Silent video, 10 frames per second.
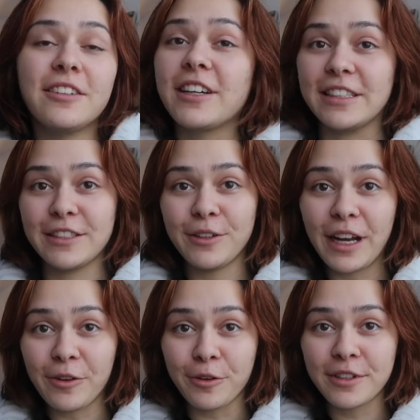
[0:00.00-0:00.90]
okay, so
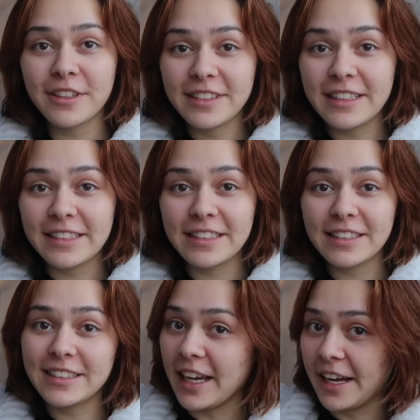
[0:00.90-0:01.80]
I ordered this
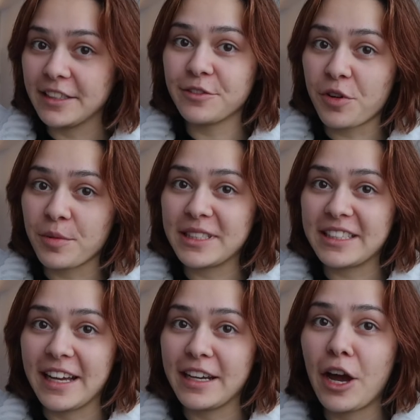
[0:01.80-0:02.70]
signed Fromis
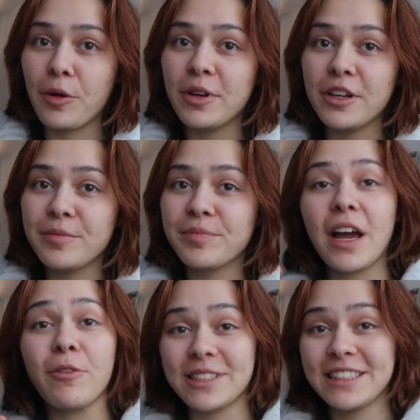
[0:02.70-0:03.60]
nine album.
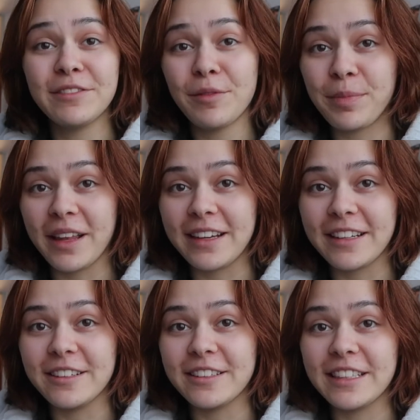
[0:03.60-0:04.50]
I wasn't even
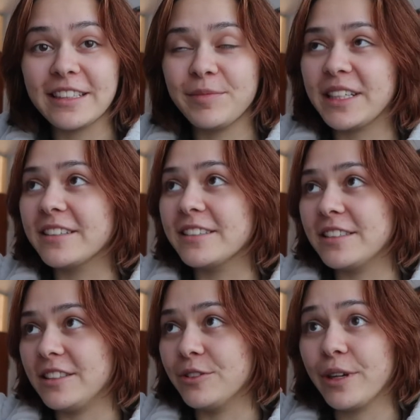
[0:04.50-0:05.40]
planning on it
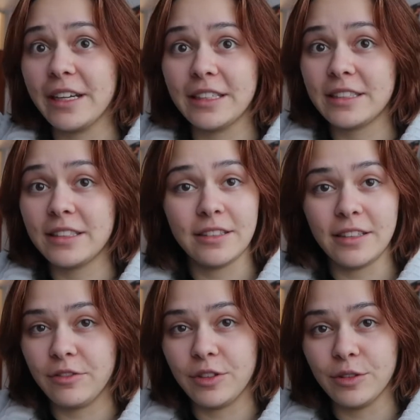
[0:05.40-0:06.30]
because you guys,
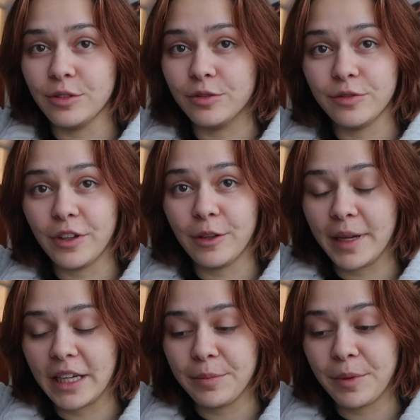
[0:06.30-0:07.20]
if you follow
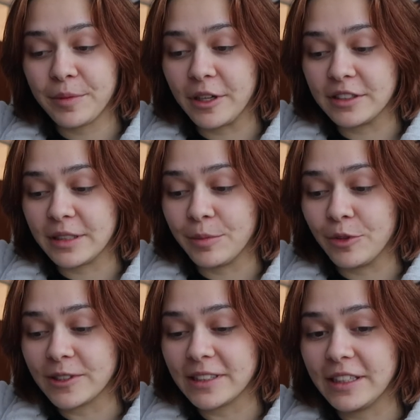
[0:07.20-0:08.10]
my K-pop content
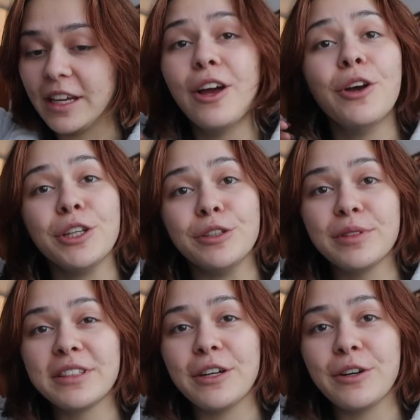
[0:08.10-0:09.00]
mostly, you
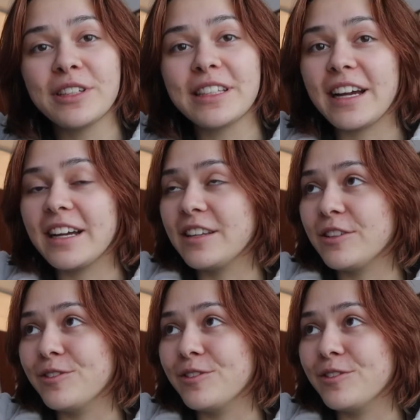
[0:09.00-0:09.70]
would know that I